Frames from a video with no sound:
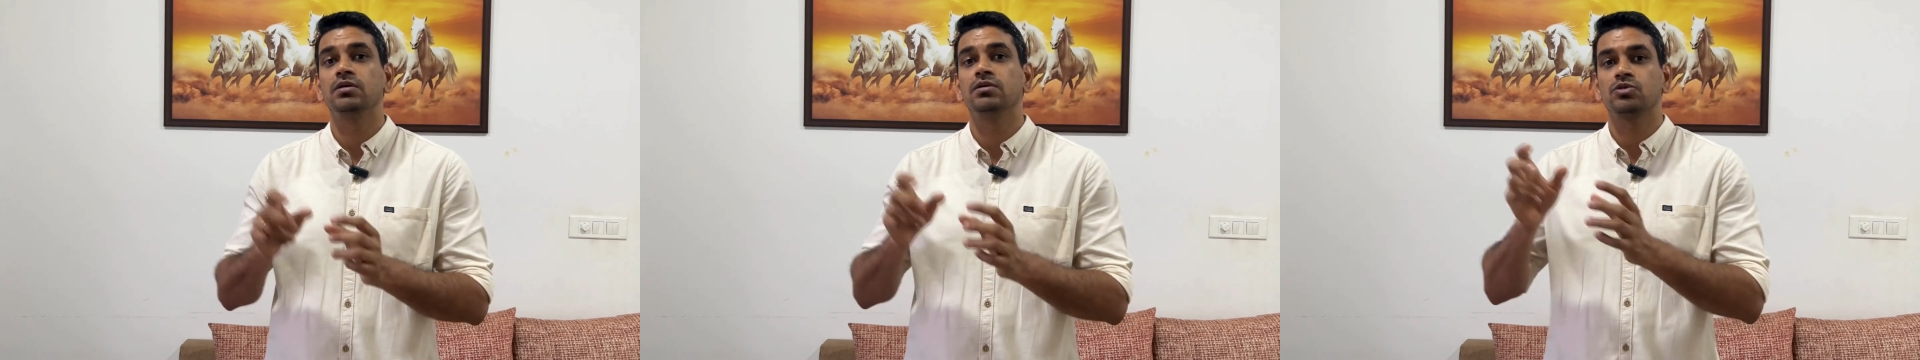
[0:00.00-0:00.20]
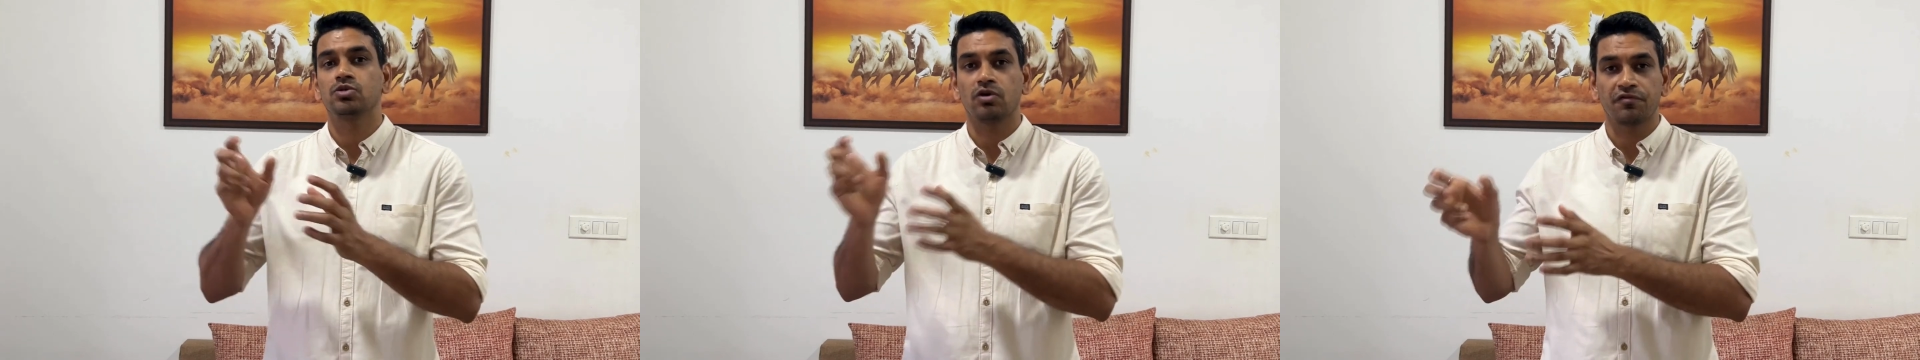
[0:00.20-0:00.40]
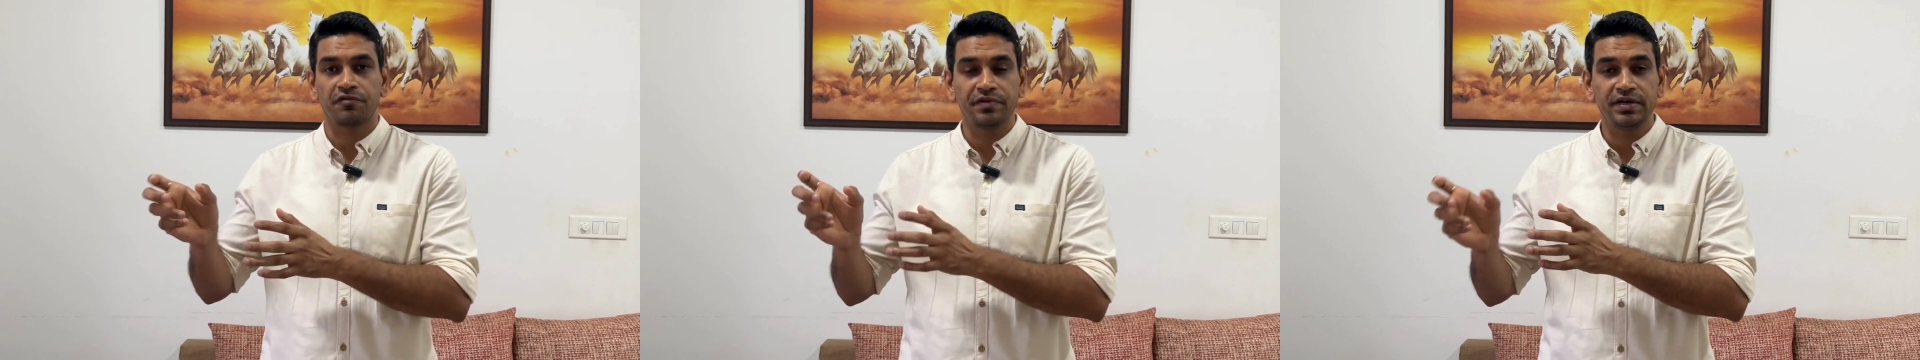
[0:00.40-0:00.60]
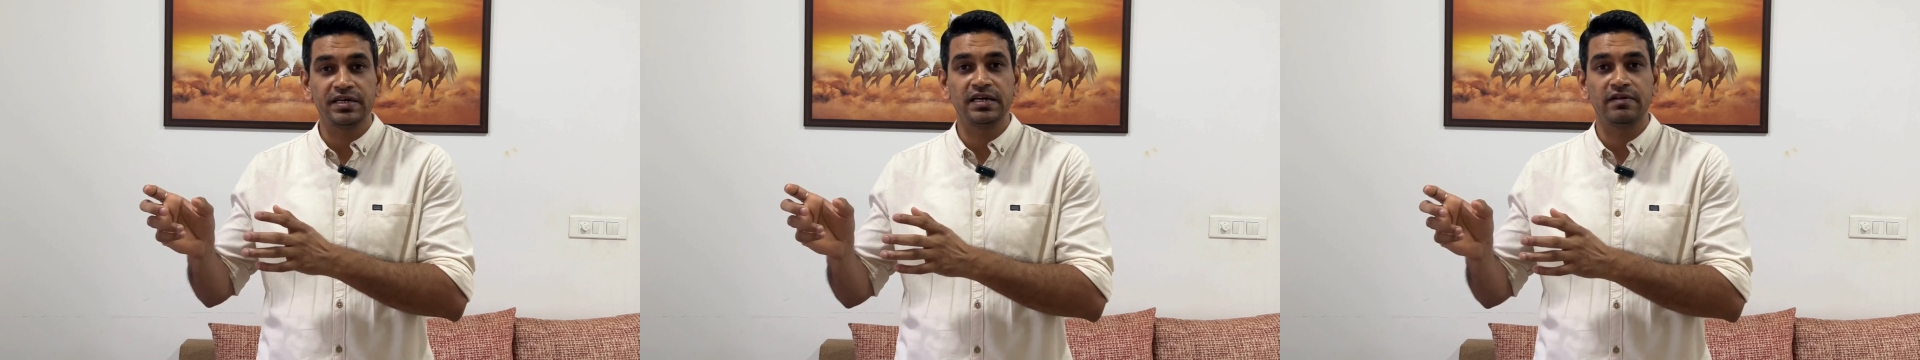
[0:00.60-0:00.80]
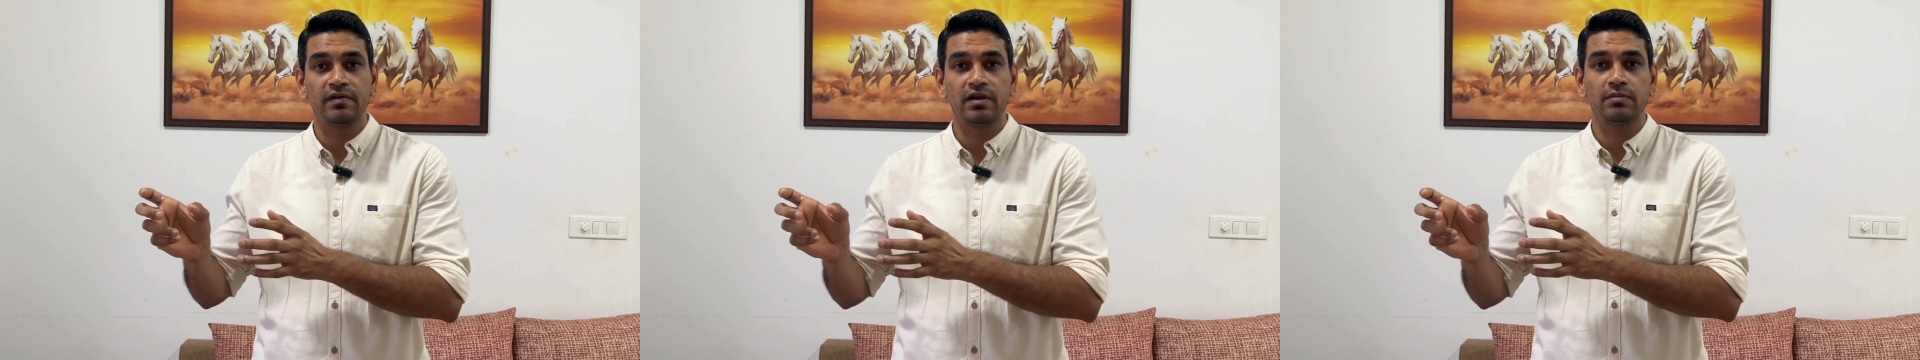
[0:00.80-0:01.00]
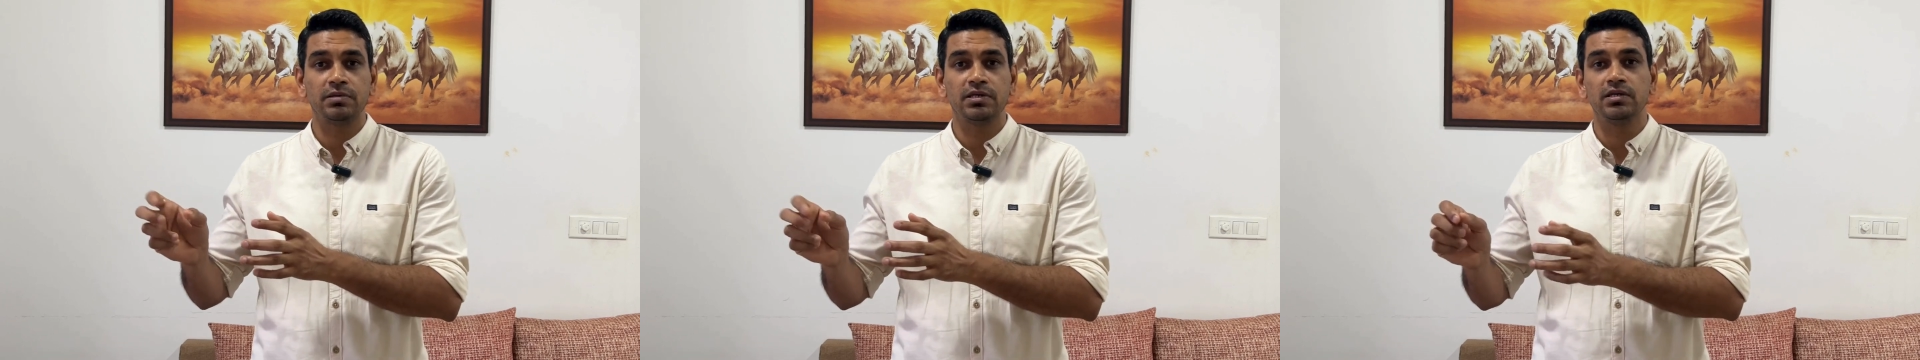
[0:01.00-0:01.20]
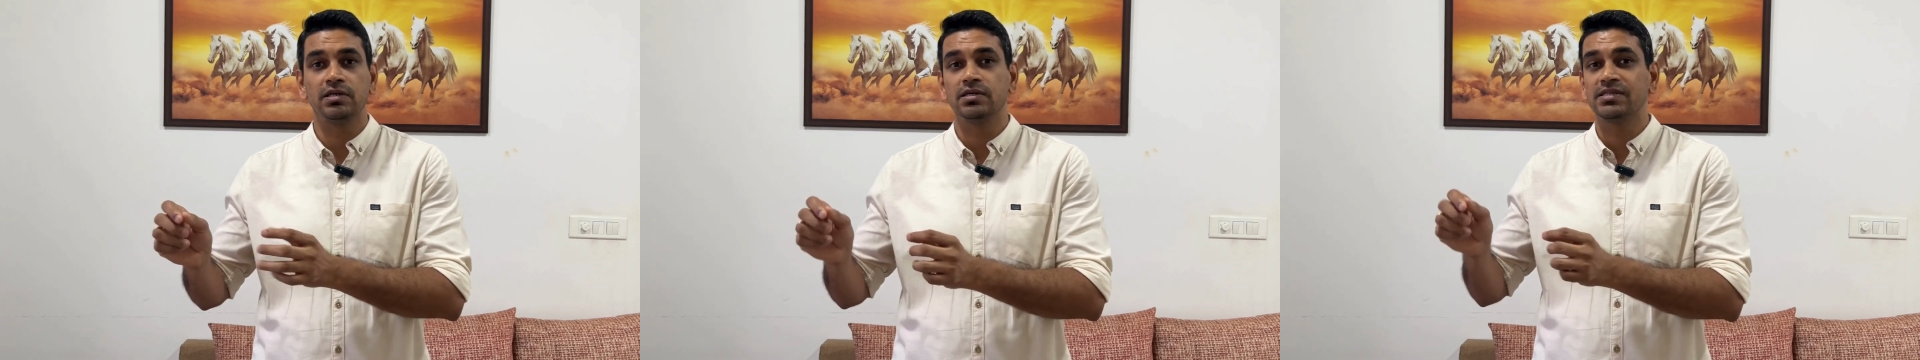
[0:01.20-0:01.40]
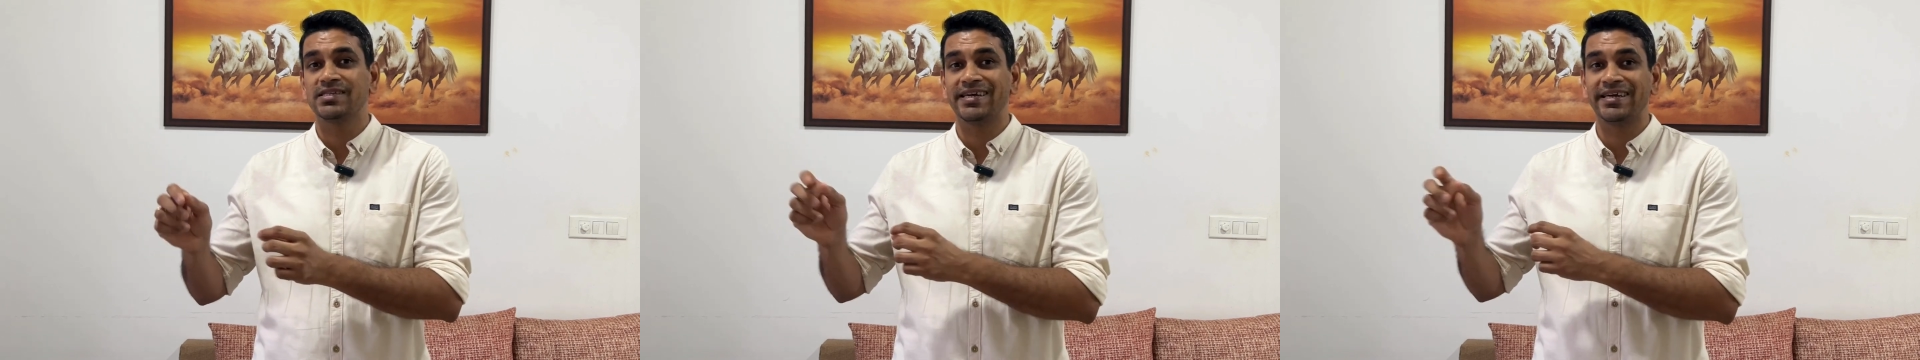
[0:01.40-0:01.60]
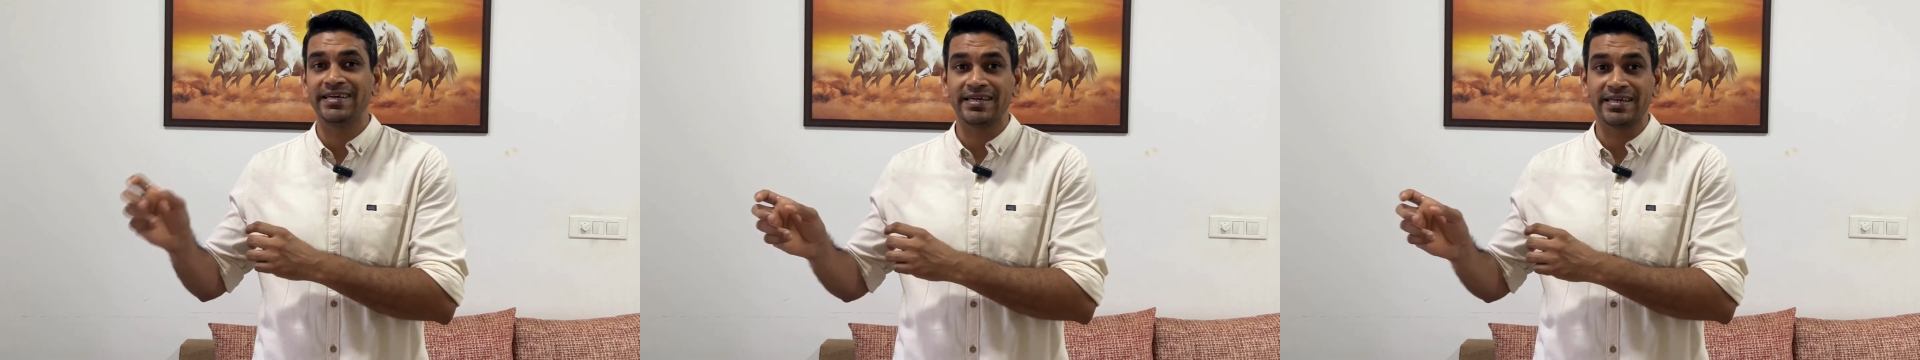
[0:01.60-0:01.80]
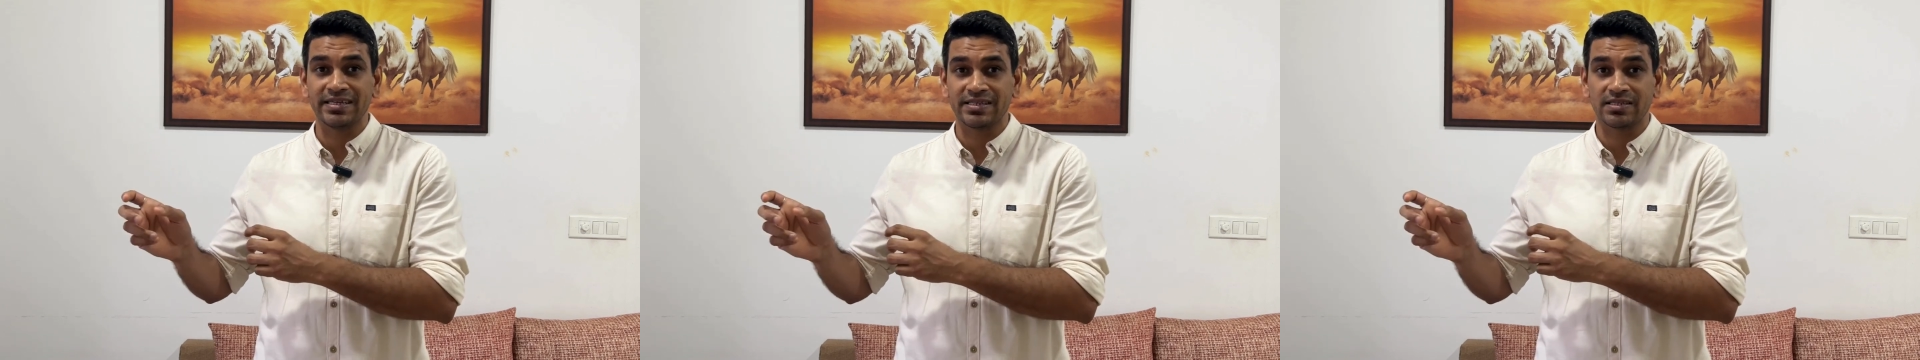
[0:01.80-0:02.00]
software developers
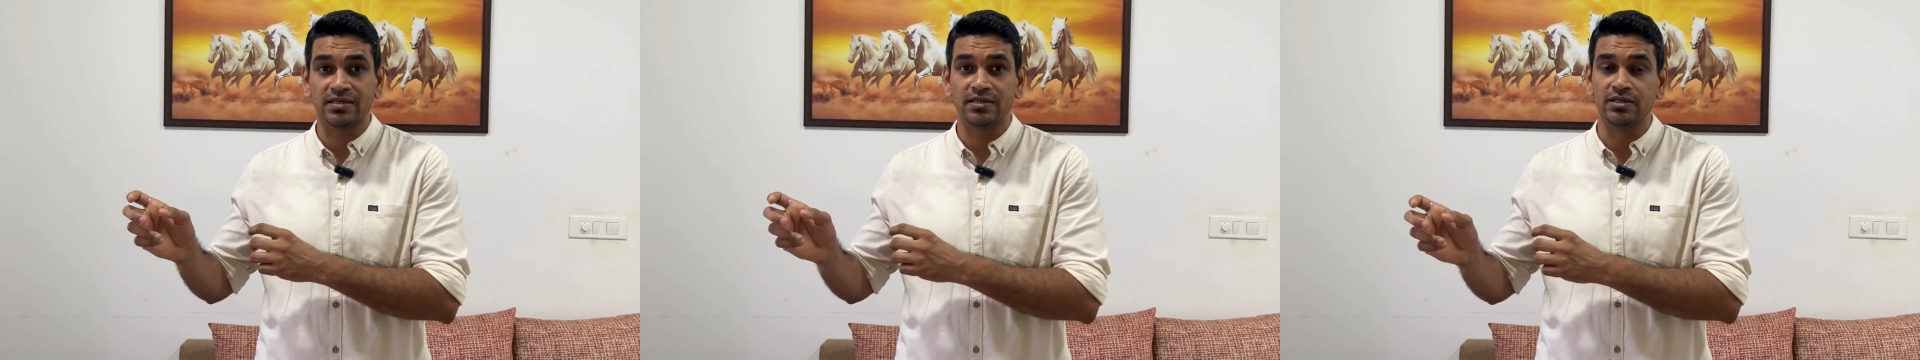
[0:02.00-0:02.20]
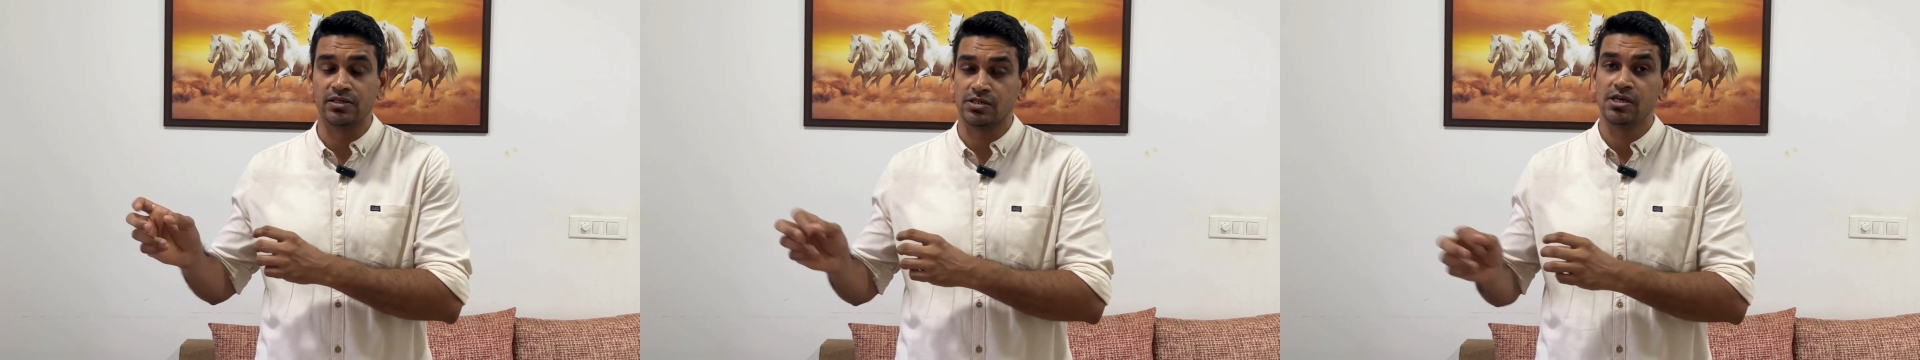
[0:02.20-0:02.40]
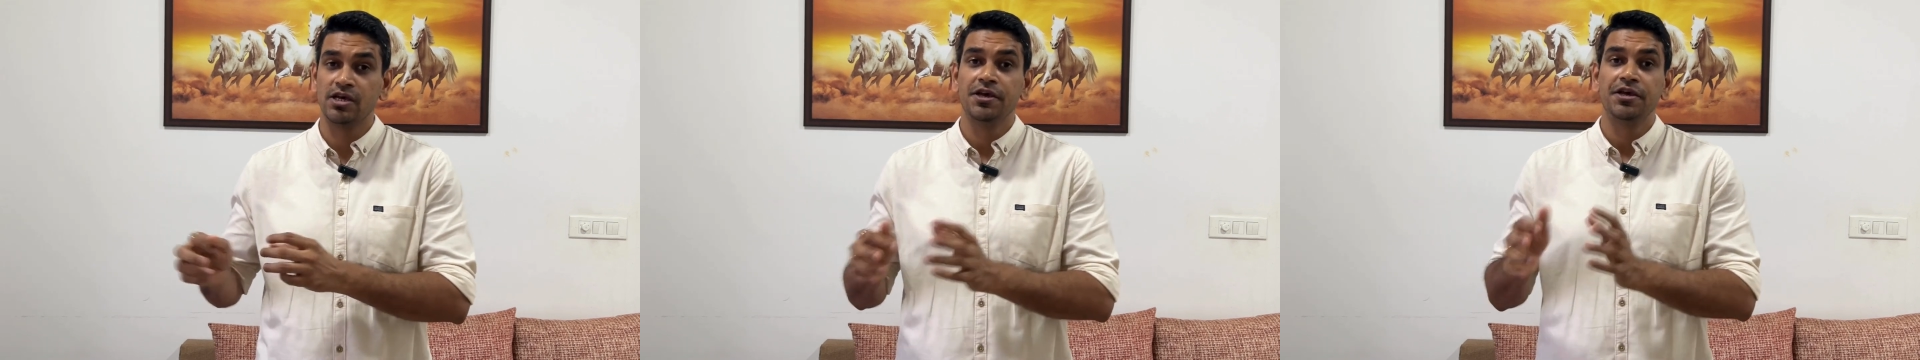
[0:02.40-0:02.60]
and testers.